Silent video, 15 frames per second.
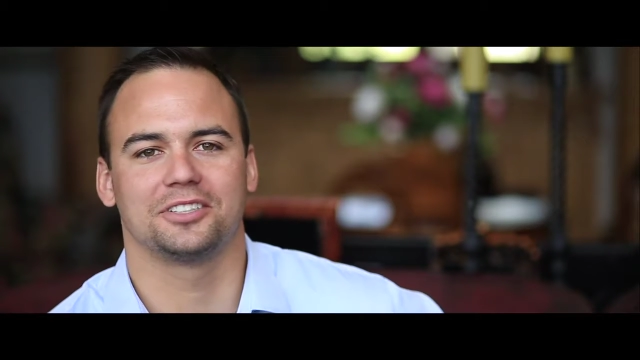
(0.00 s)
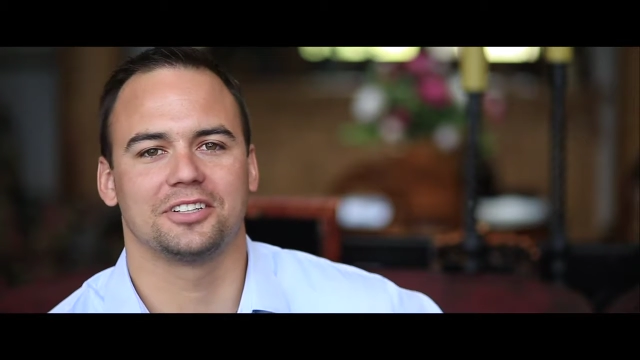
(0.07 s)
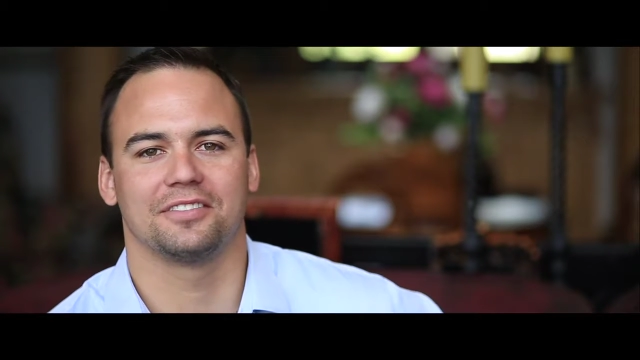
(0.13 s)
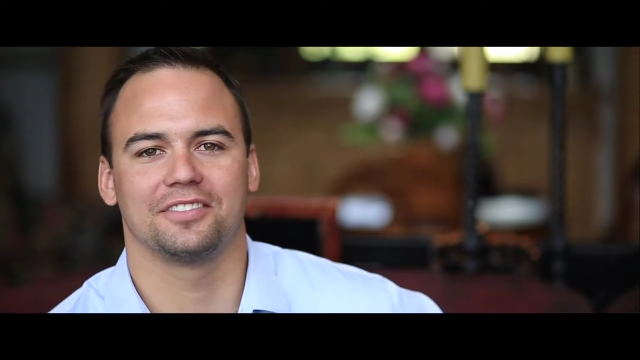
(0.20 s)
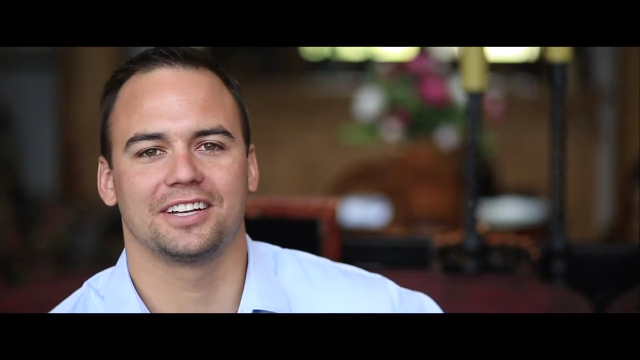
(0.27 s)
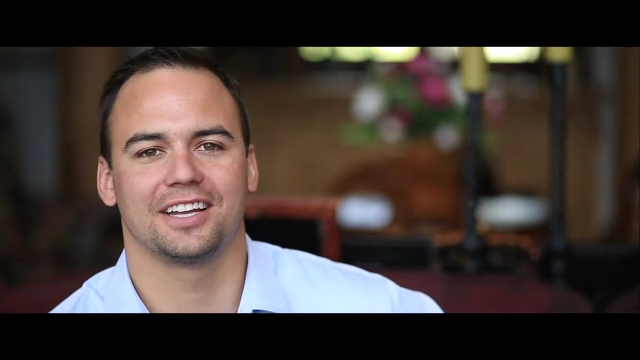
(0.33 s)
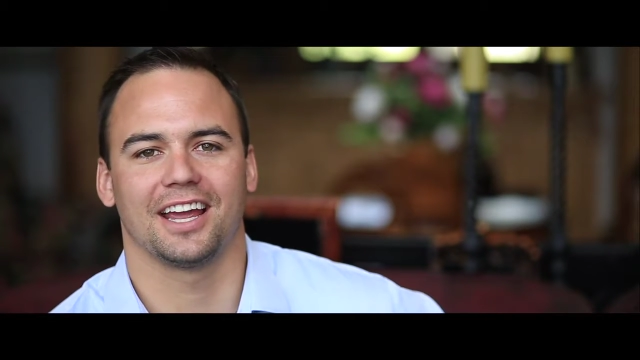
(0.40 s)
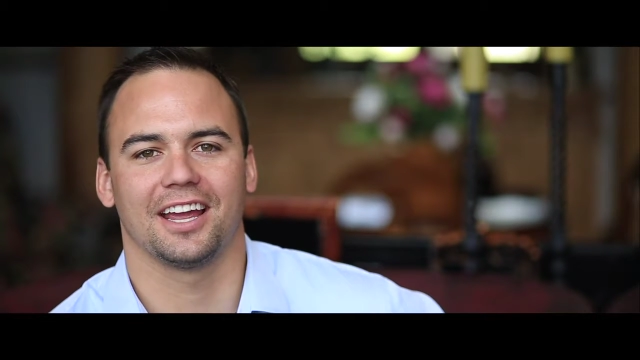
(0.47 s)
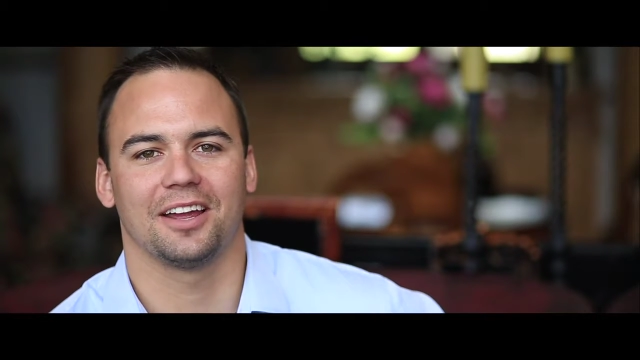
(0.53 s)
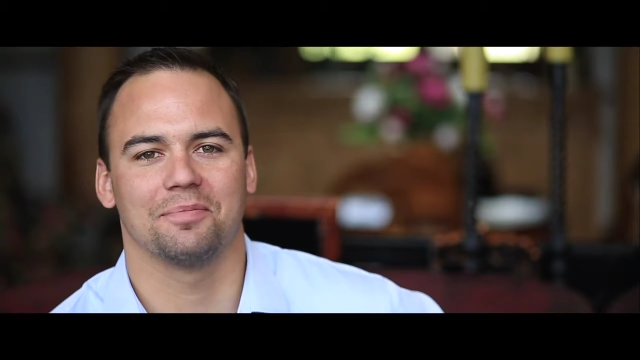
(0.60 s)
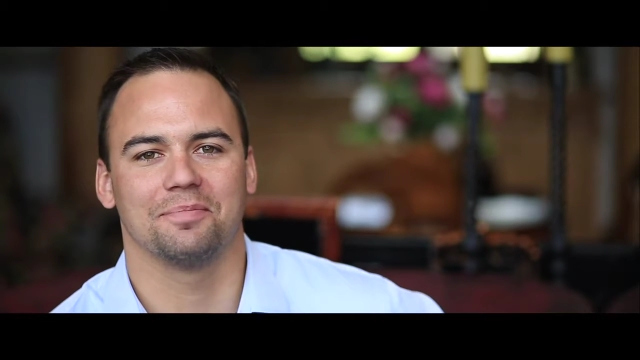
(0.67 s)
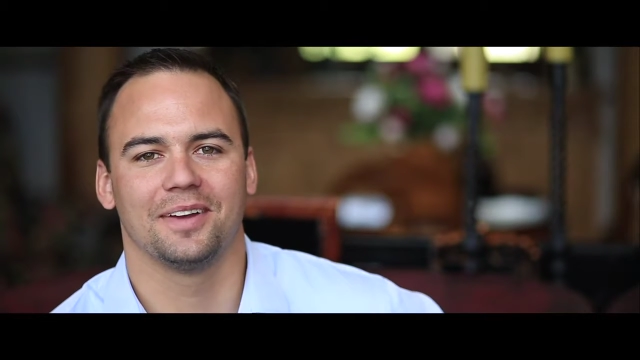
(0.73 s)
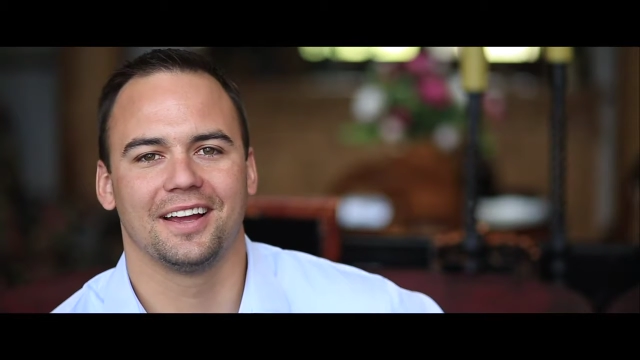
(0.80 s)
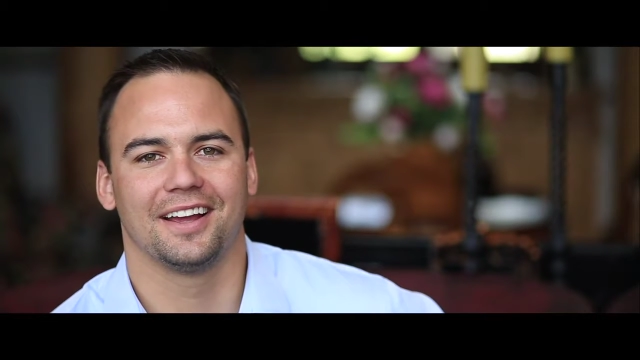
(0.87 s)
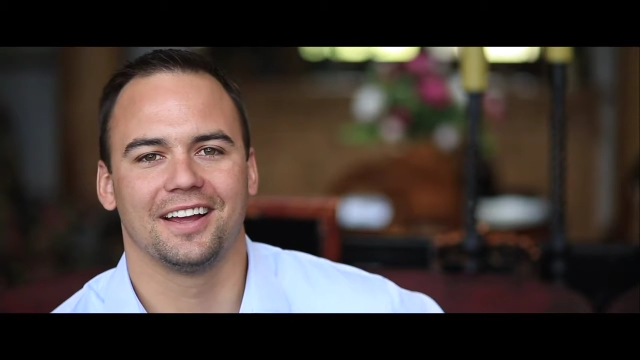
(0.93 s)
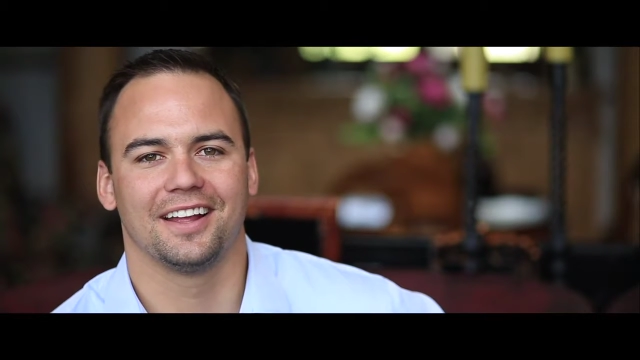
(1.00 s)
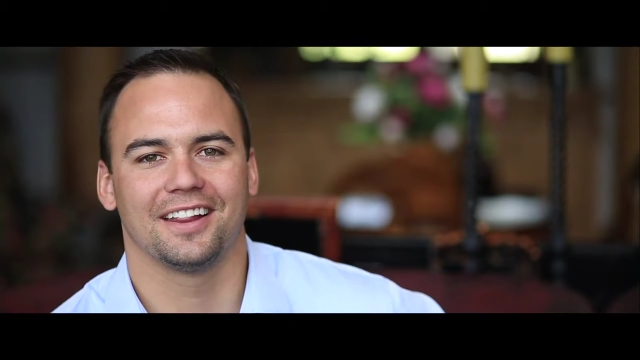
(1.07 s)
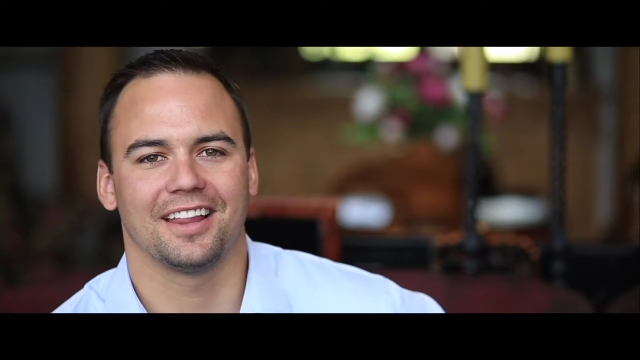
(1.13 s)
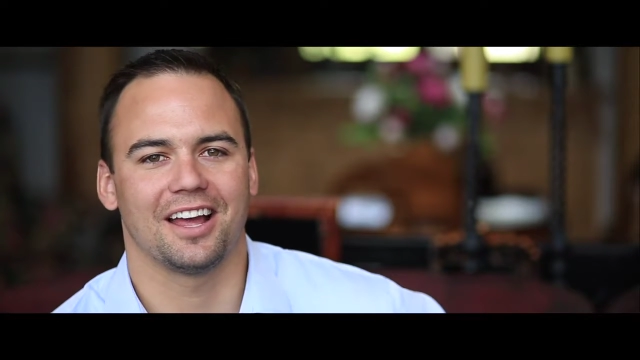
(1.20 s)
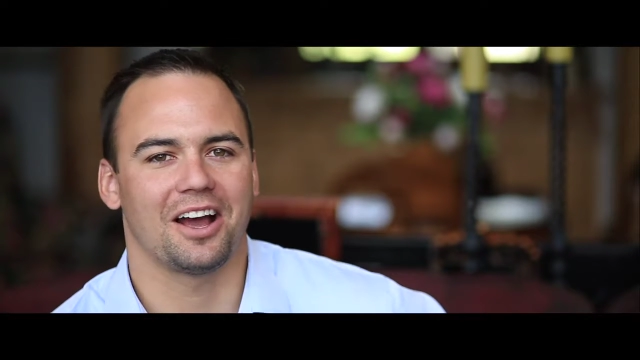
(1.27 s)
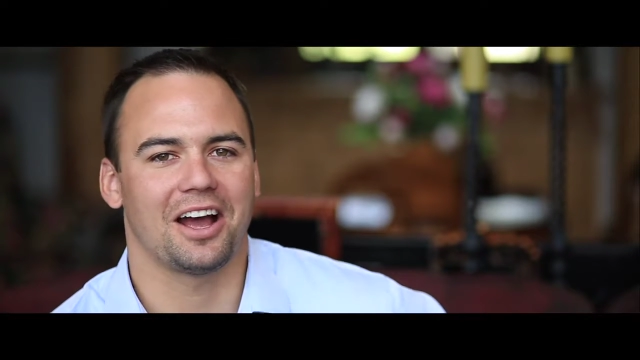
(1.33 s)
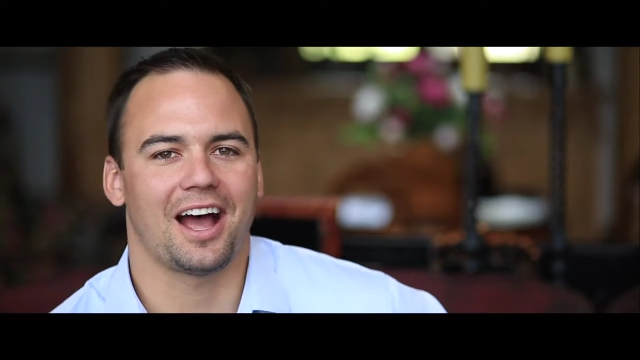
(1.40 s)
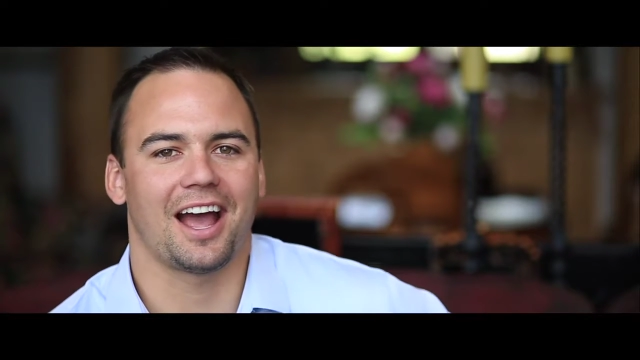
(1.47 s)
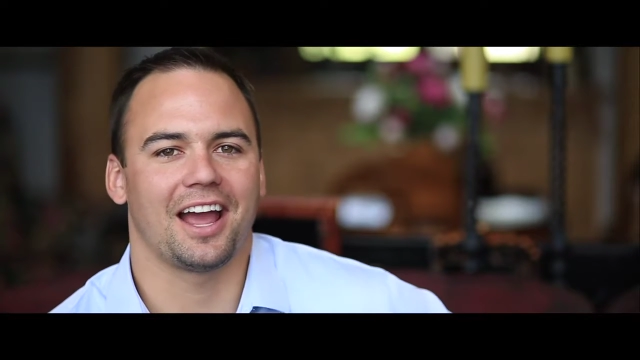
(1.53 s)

trivia game that